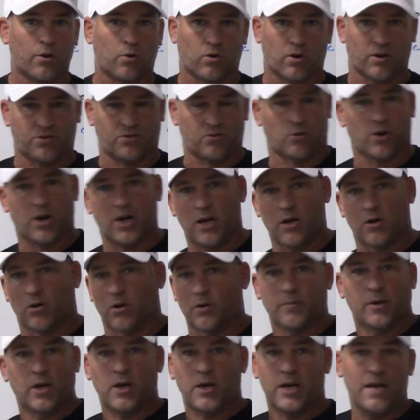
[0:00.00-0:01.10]
or a three,
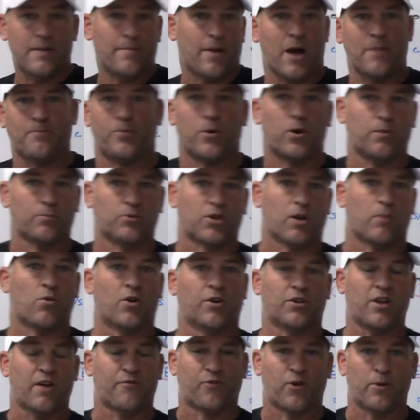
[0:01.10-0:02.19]
or he might put him
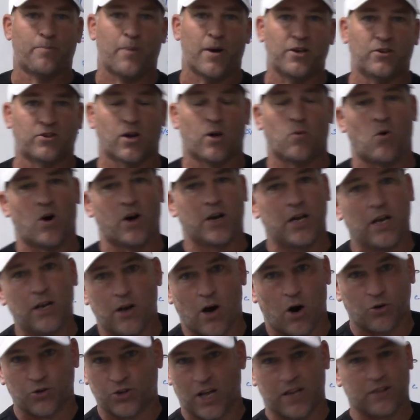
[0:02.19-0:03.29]
somewhere different based on what he
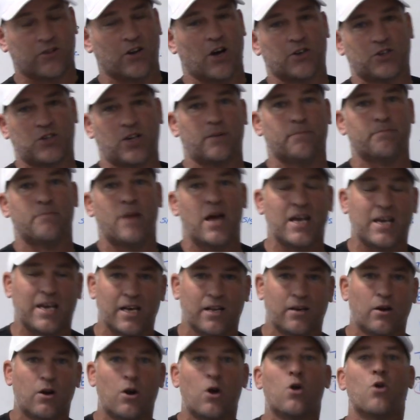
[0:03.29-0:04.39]
knows. That doesn't make
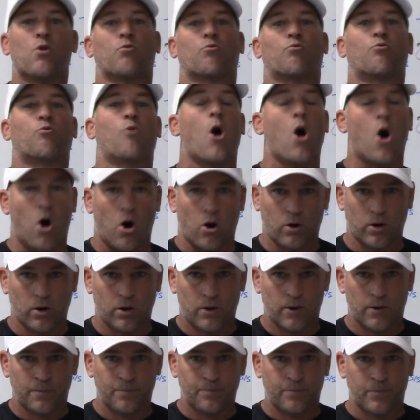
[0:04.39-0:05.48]
it wrong.
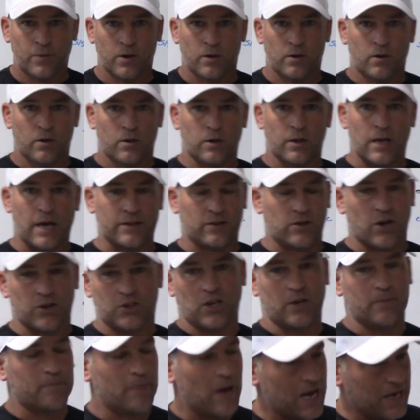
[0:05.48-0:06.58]
That
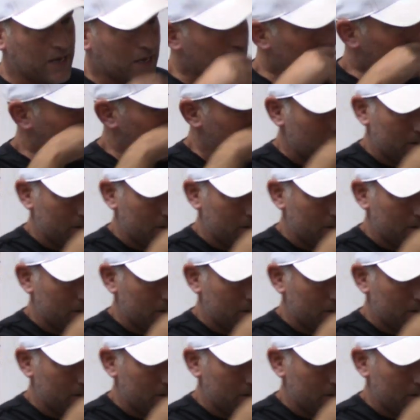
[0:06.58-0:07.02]
doesn't make it,